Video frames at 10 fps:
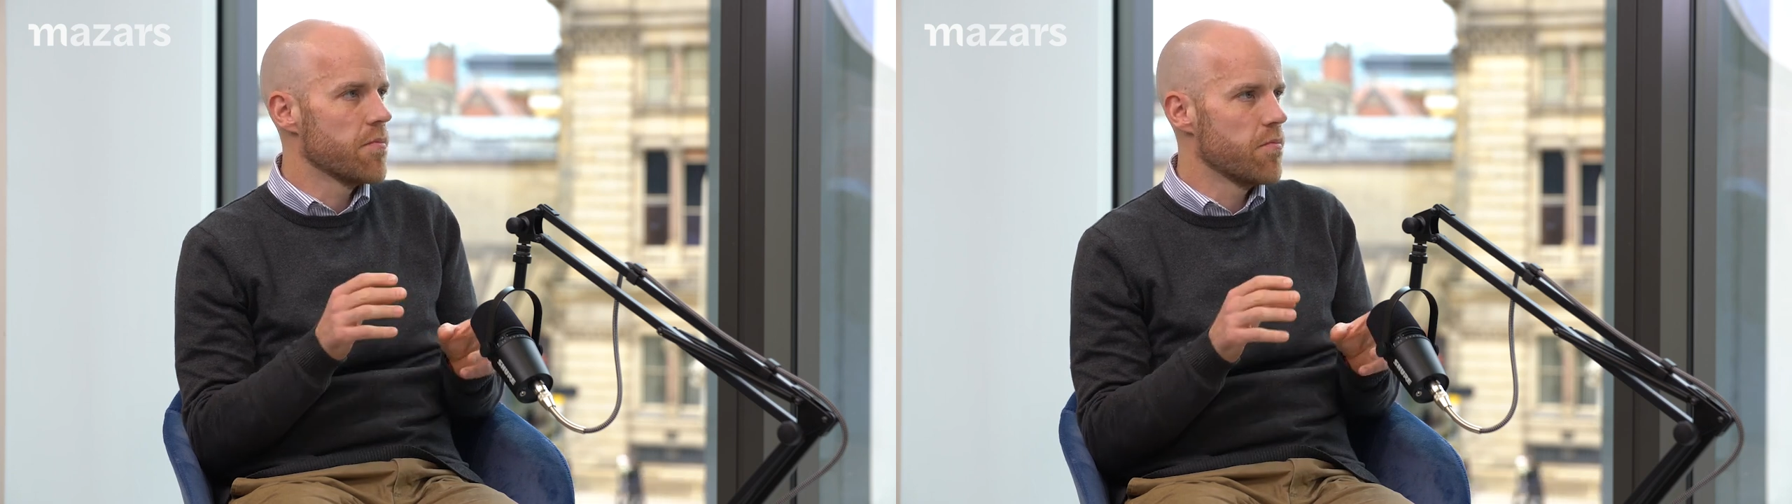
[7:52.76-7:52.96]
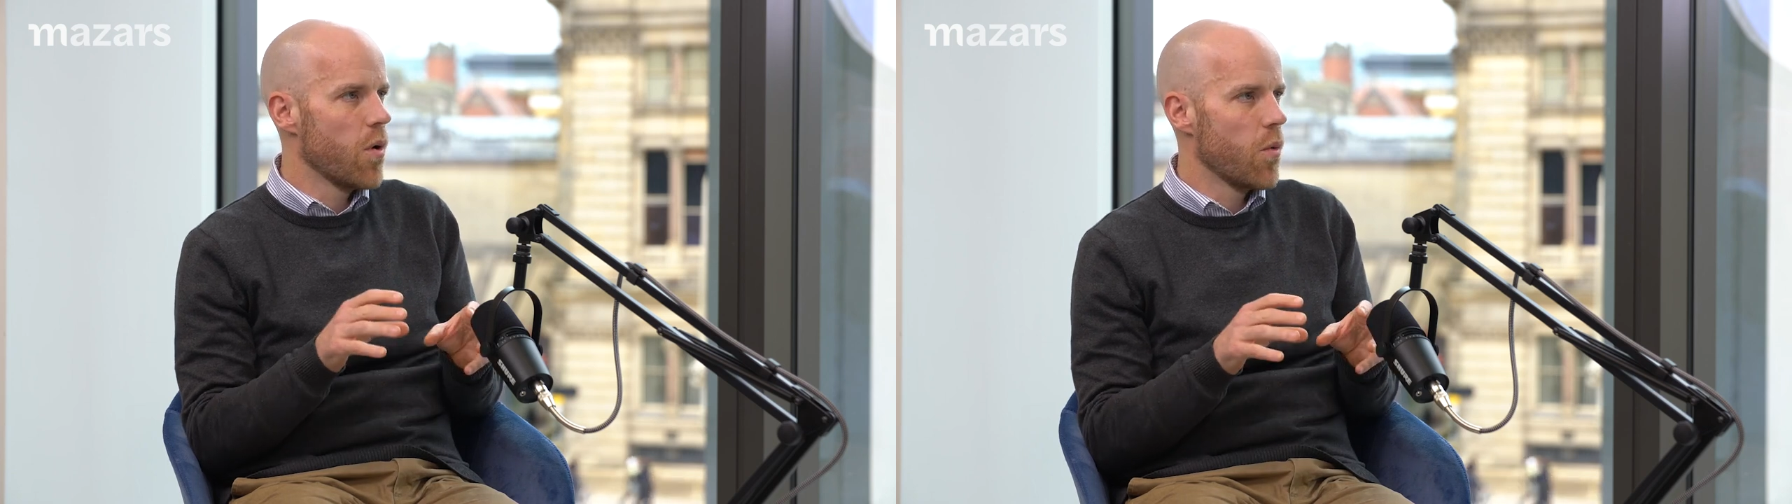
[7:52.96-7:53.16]

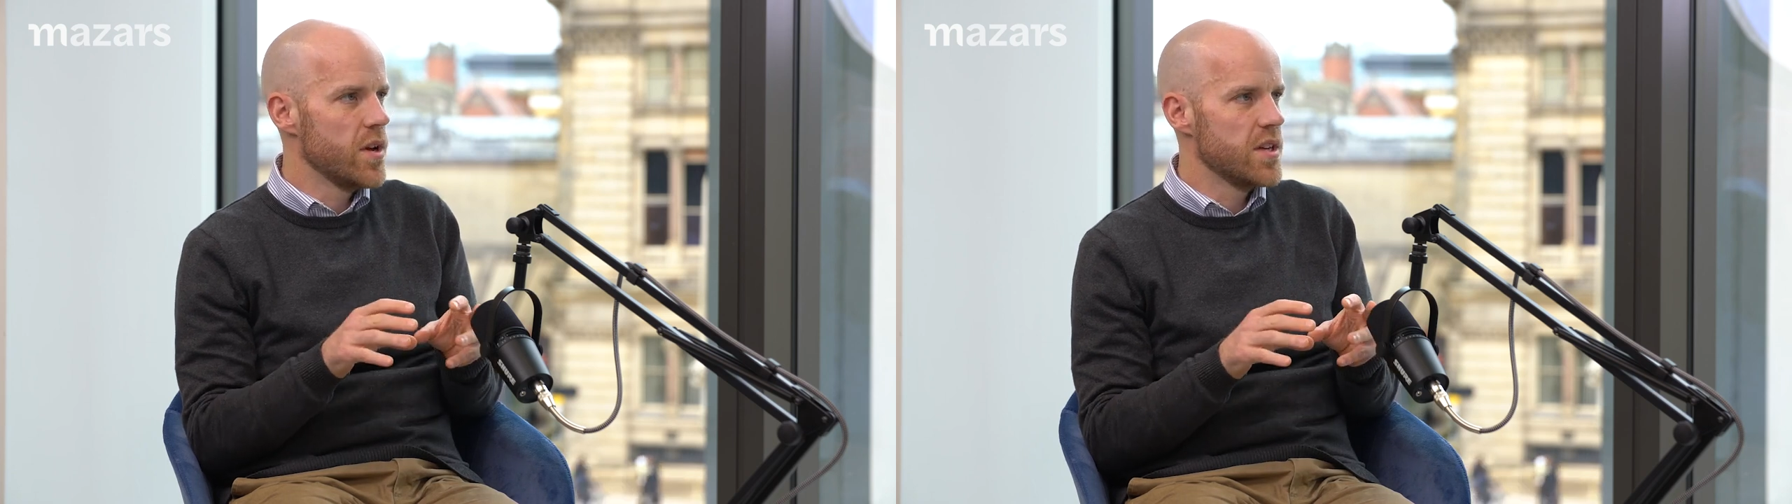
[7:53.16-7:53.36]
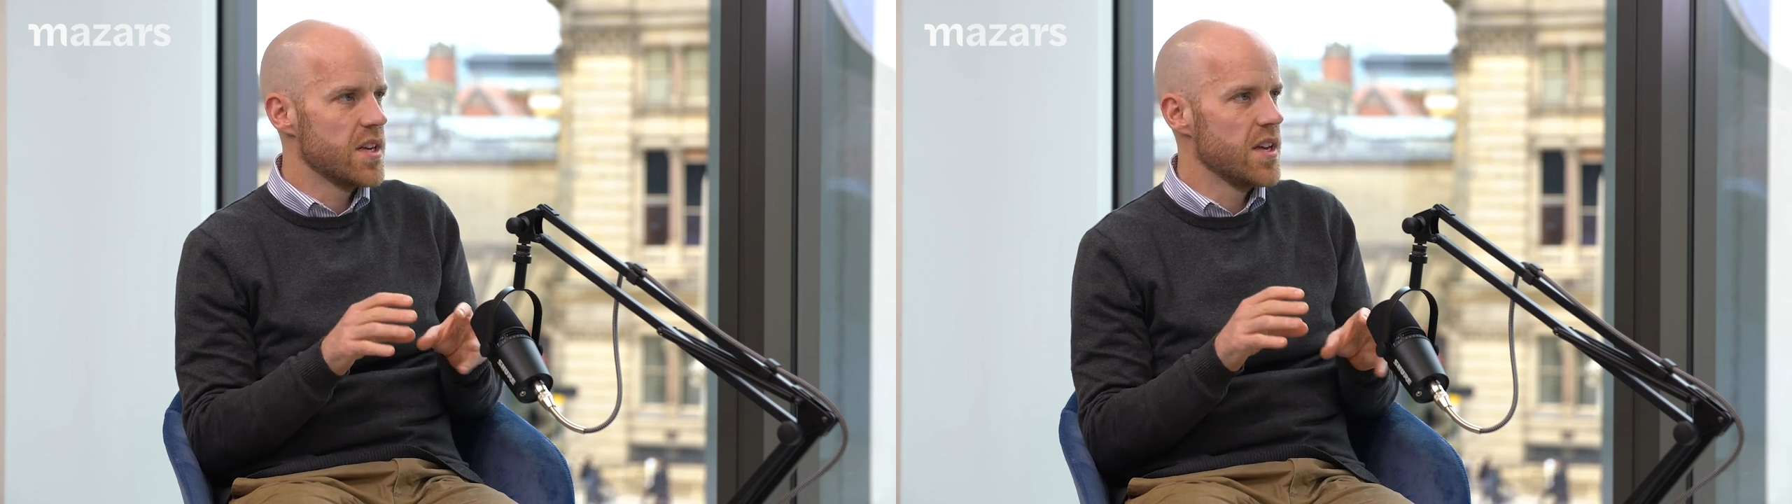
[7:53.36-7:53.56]
what
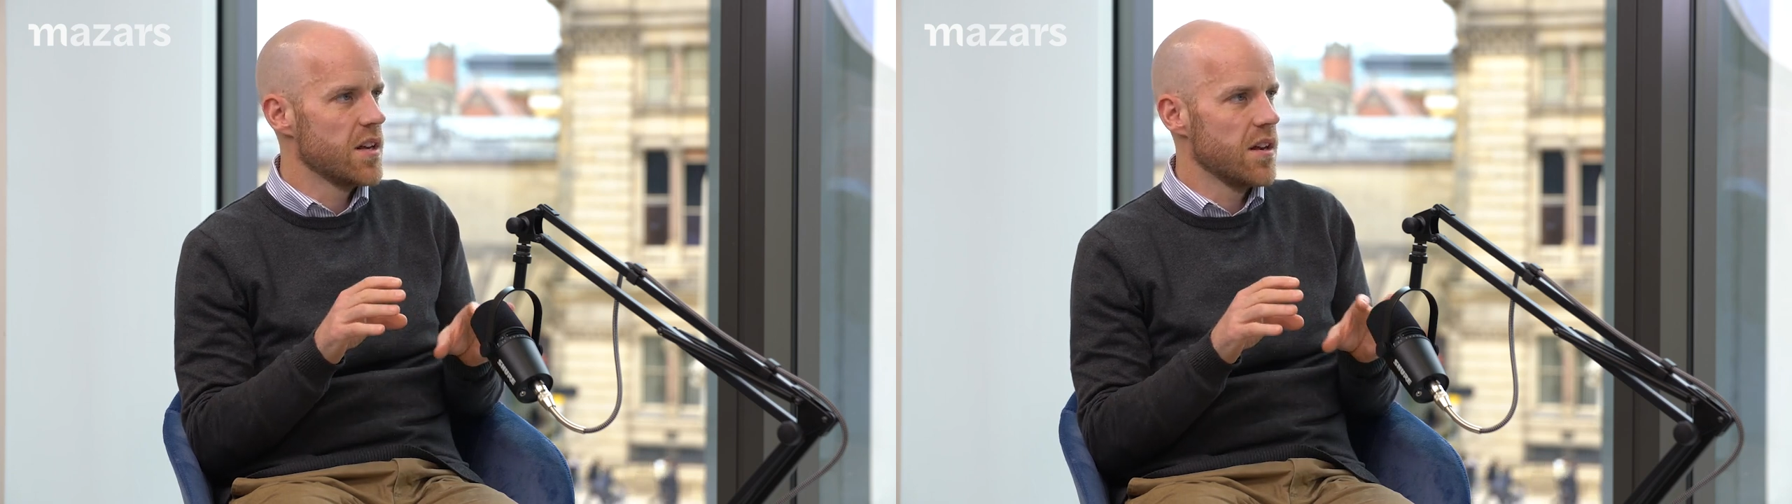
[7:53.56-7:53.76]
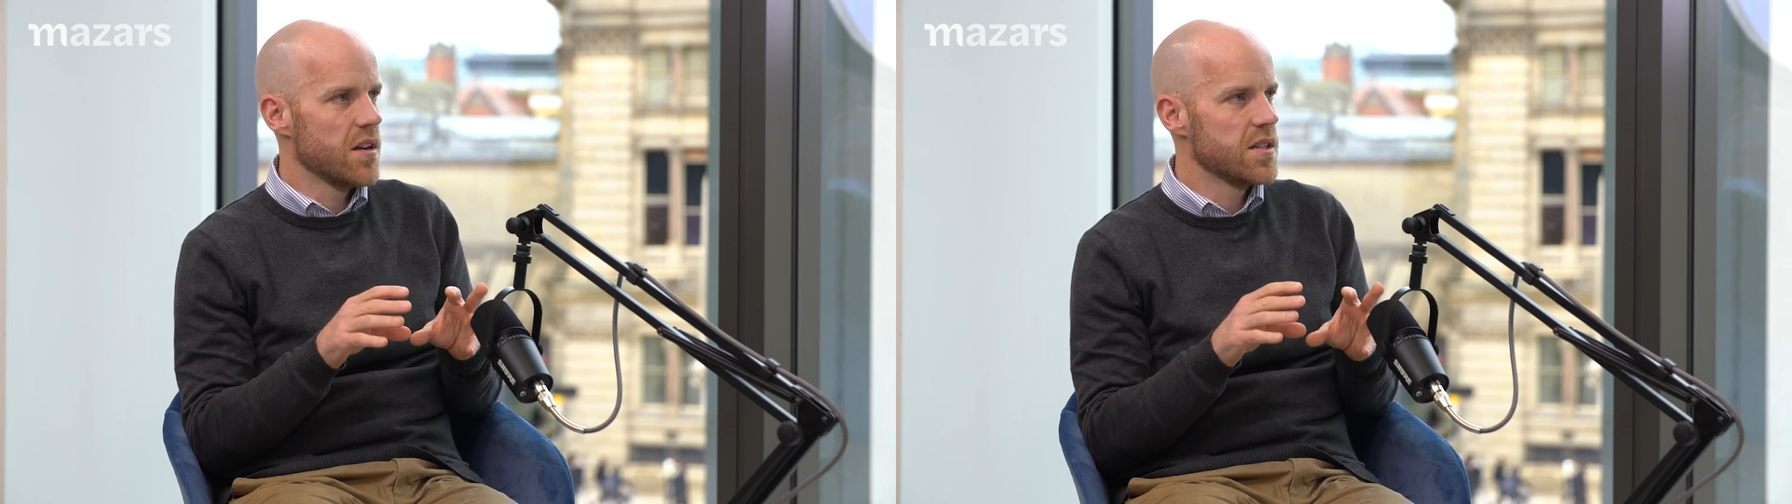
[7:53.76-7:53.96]
we see a
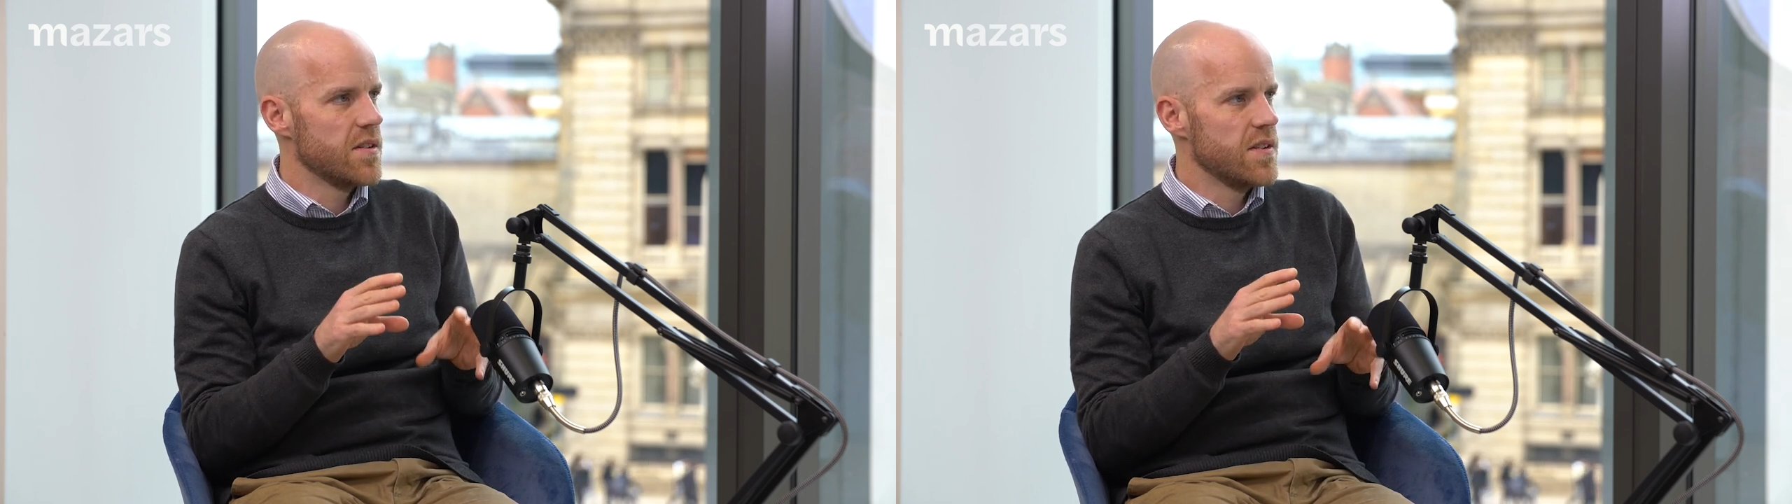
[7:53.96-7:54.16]
lot